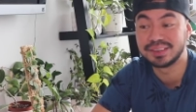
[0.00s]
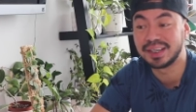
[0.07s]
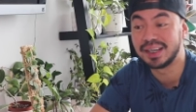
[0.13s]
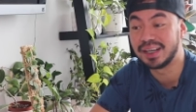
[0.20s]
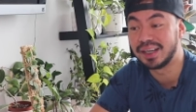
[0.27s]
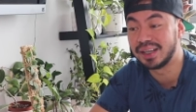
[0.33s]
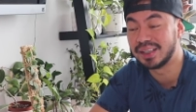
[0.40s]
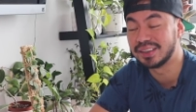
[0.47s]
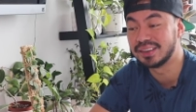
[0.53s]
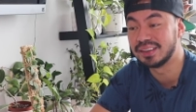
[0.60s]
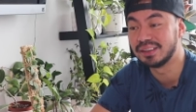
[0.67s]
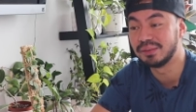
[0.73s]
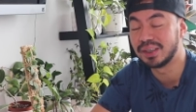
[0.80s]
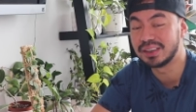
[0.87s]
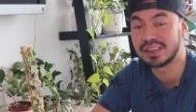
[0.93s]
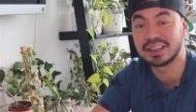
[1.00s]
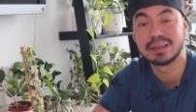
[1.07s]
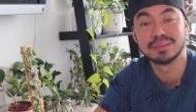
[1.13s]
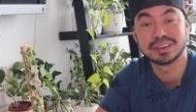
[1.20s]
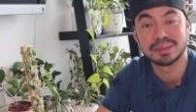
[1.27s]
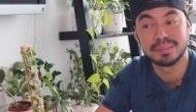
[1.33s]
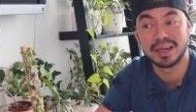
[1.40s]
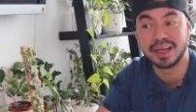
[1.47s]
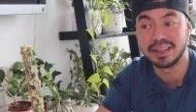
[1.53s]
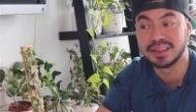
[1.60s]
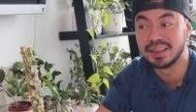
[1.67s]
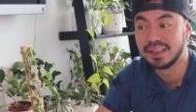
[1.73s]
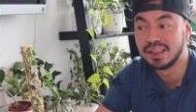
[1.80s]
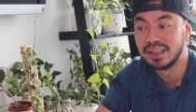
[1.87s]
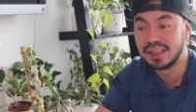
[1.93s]
Uh, the one that comes to
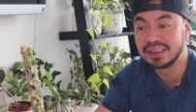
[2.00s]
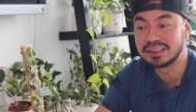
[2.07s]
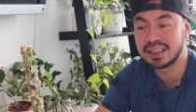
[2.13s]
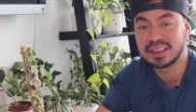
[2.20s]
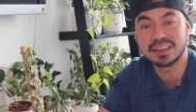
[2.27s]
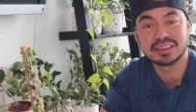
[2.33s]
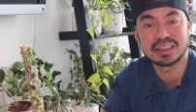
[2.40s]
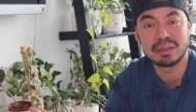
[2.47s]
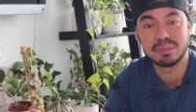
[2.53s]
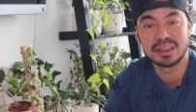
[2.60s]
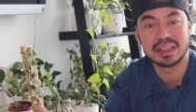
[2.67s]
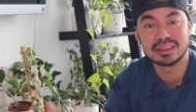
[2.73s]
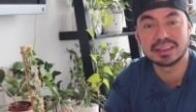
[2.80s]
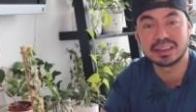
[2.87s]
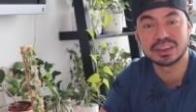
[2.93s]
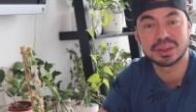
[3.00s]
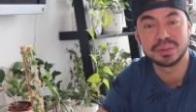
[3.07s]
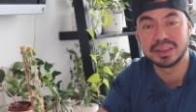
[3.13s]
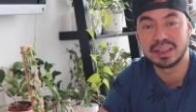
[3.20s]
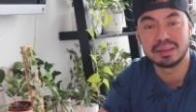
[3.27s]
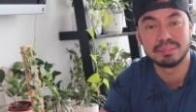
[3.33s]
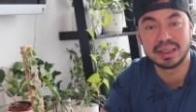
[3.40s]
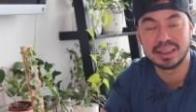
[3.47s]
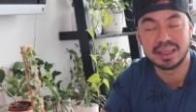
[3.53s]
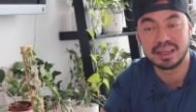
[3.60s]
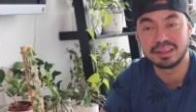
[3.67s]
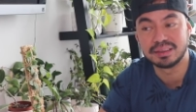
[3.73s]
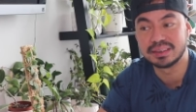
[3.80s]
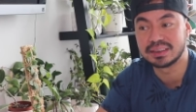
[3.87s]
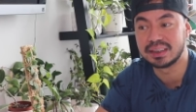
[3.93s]
mind is I think the same one as like Sharina and many
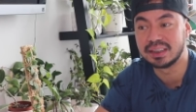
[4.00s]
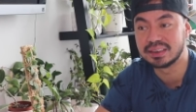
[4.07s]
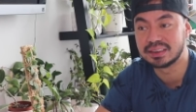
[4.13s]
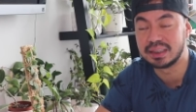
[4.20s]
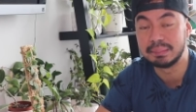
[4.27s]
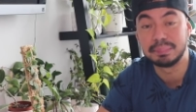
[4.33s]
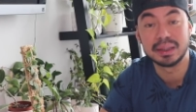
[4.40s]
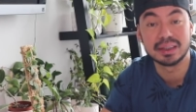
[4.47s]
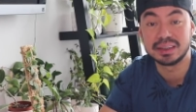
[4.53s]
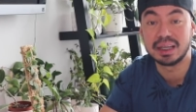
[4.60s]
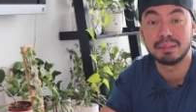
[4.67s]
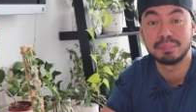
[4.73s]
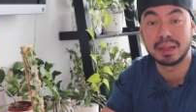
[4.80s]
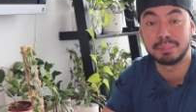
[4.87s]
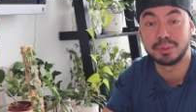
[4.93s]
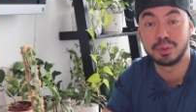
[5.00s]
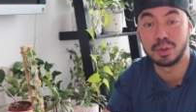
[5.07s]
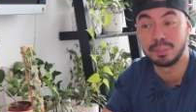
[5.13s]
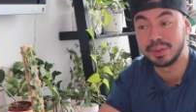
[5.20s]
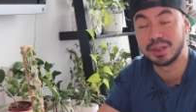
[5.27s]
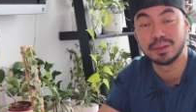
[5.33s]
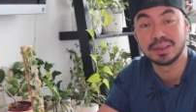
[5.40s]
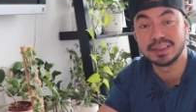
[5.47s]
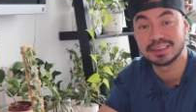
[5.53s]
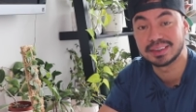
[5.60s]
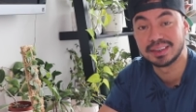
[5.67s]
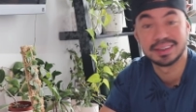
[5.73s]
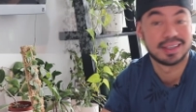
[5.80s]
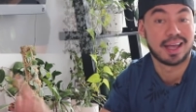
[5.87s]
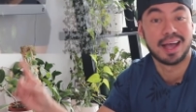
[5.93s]
others is the Pilea
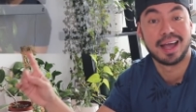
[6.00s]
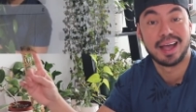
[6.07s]
peperomioides